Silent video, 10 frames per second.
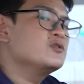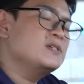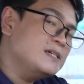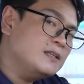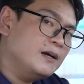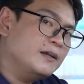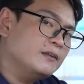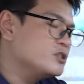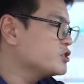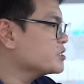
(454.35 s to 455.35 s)
no seat height
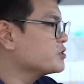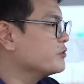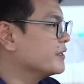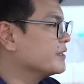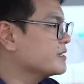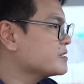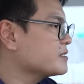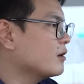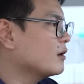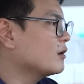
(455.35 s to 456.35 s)
adjuster in this
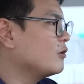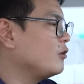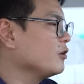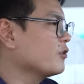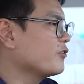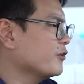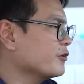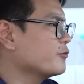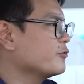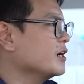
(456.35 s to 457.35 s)
car,
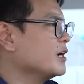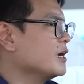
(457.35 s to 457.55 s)
although